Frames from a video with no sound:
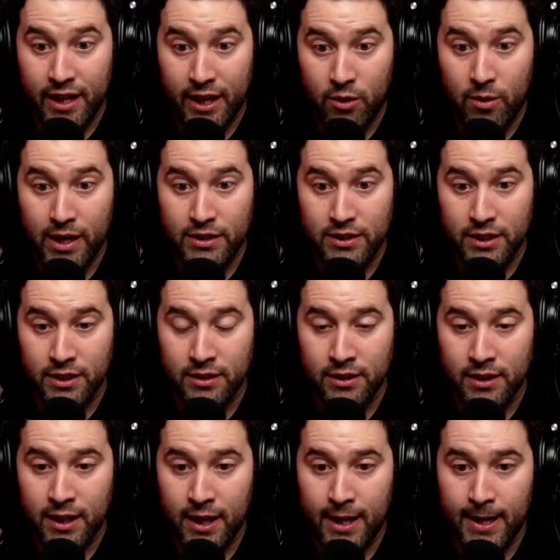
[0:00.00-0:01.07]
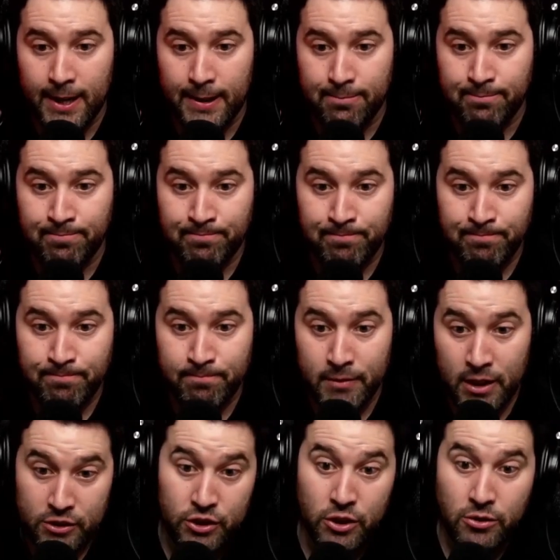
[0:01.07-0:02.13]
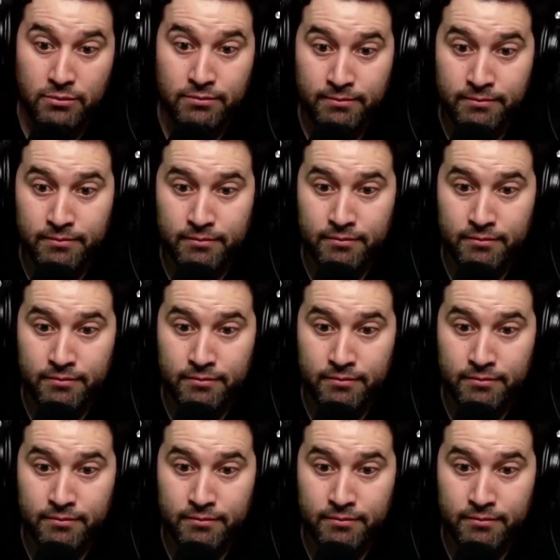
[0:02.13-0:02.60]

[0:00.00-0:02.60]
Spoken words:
that question soon,